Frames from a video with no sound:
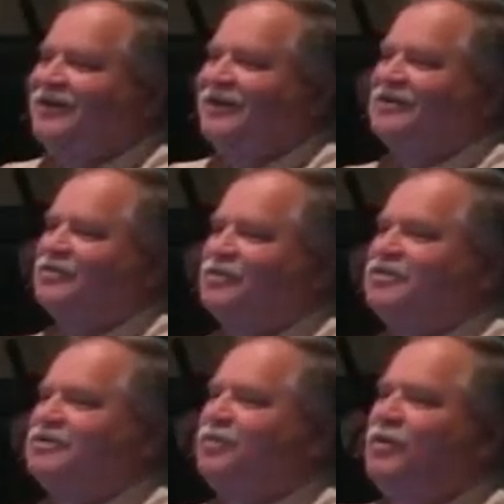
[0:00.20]
Because once
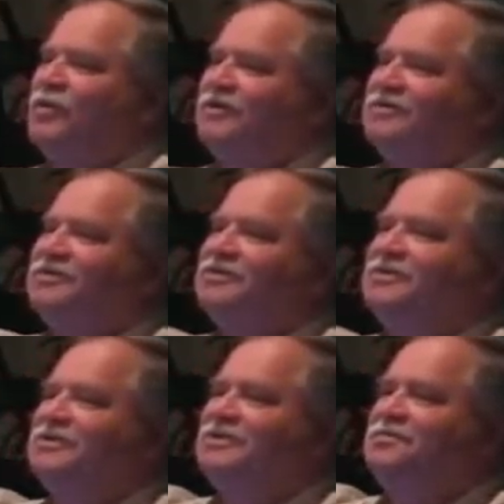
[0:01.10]
he spoke, it just
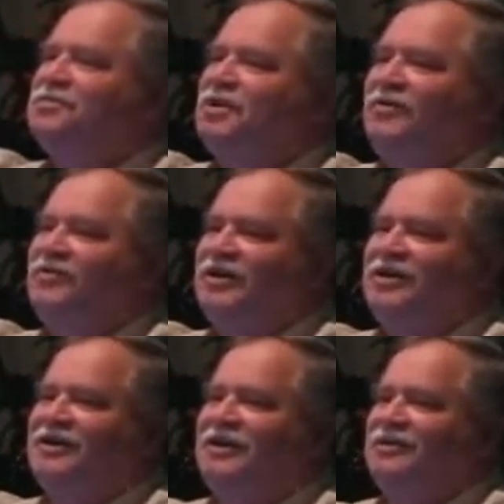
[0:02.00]
keeps traveling,
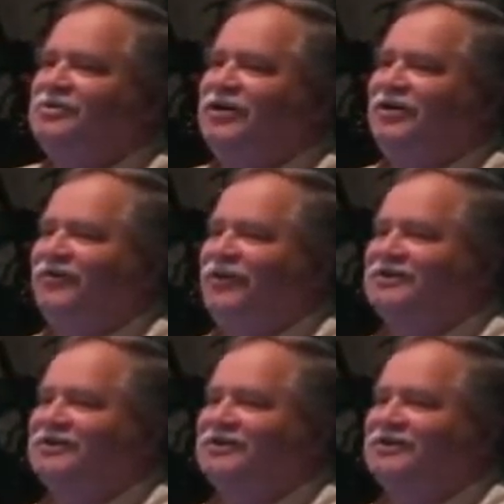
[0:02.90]
keeps traveling.